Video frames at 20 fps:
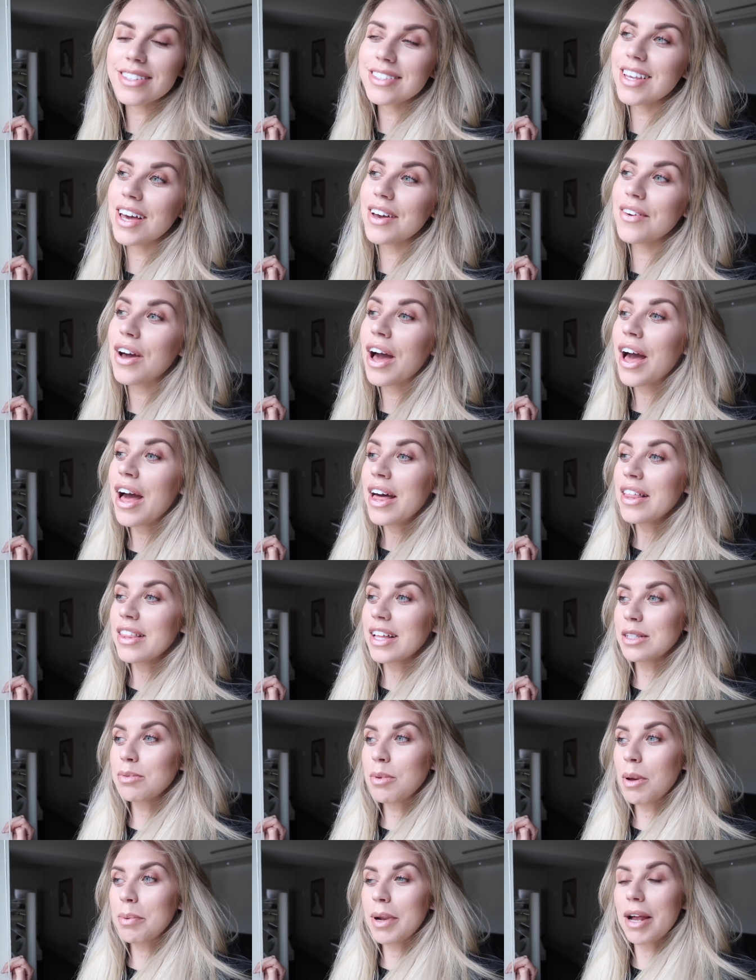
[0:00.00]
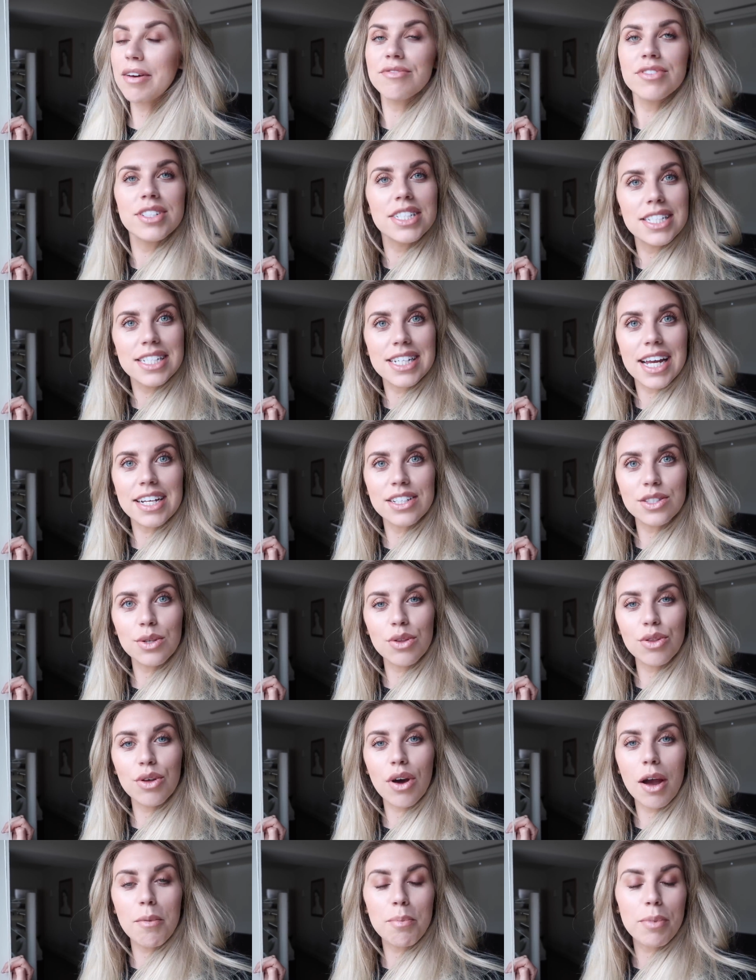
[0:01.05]
So that's my plan for today so I
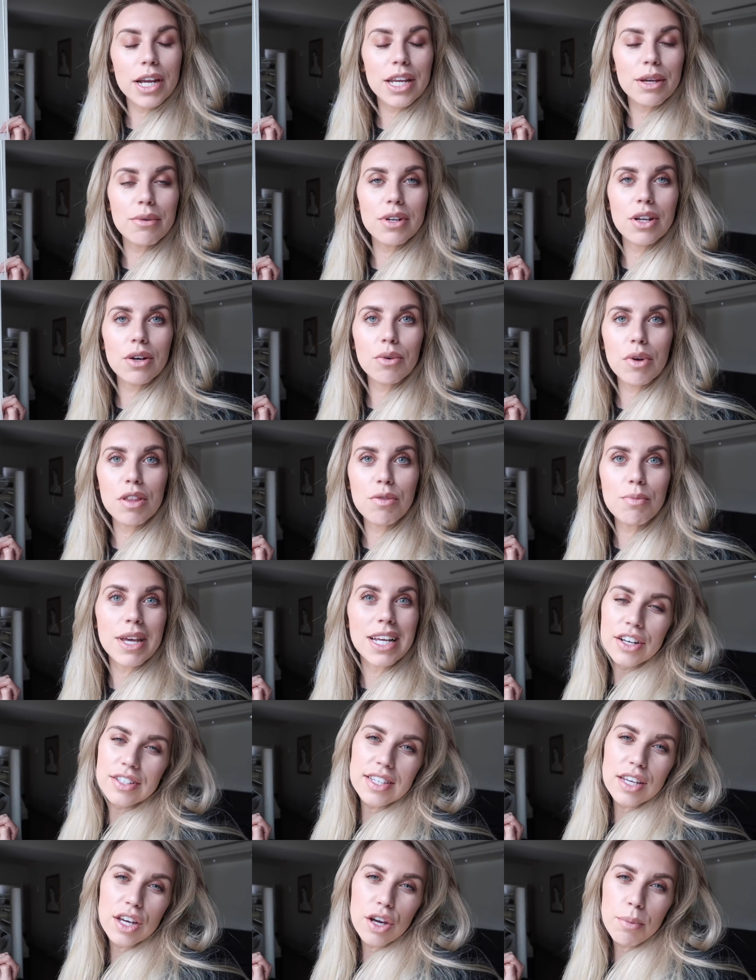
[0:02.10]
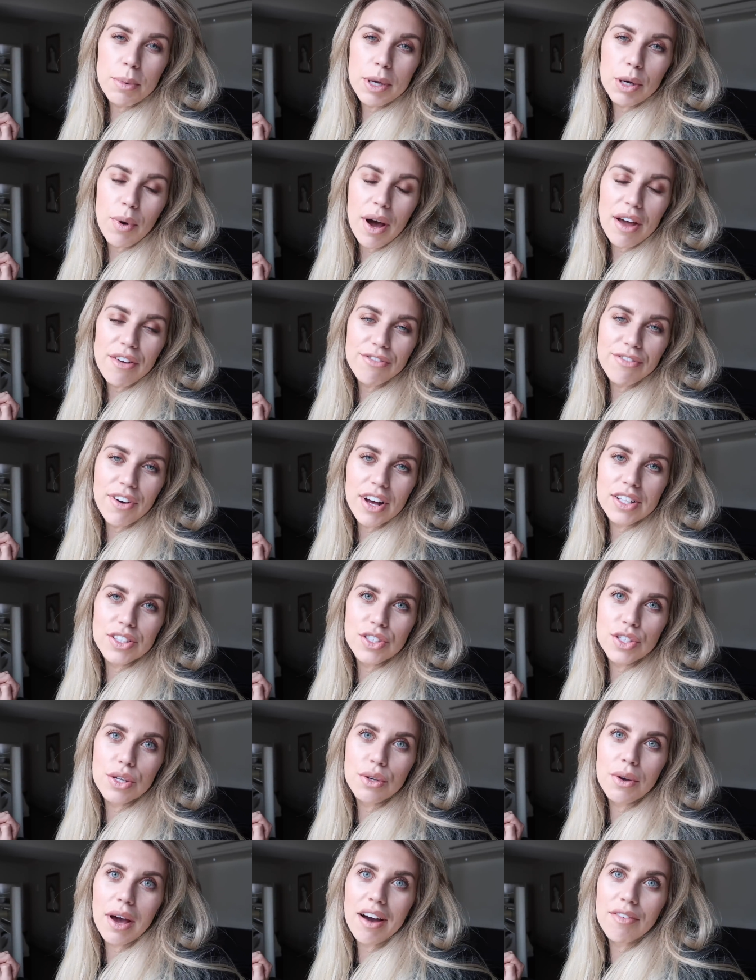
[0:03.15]
thought I'd bring you along with me because it could be quite fun
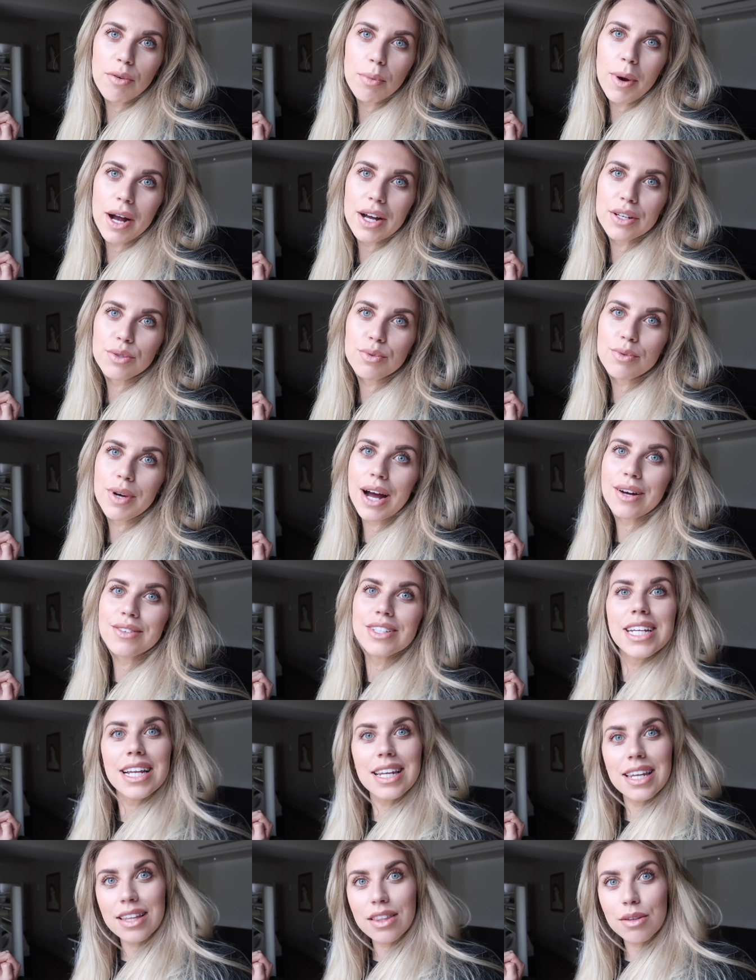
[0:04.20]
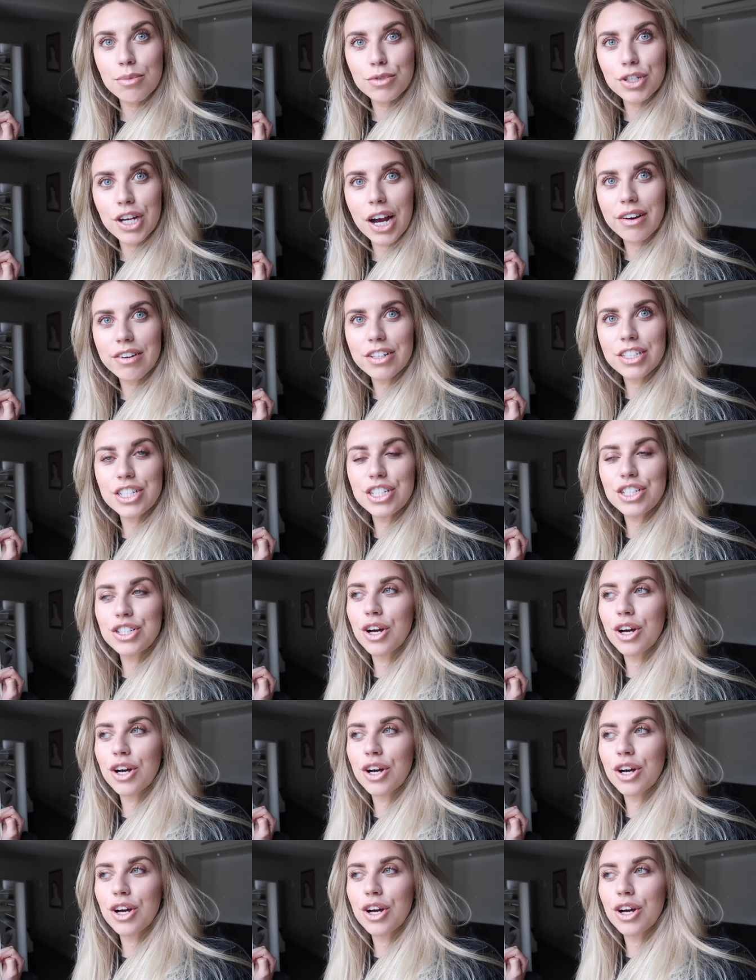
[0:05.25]
to have a browse around Lytham charity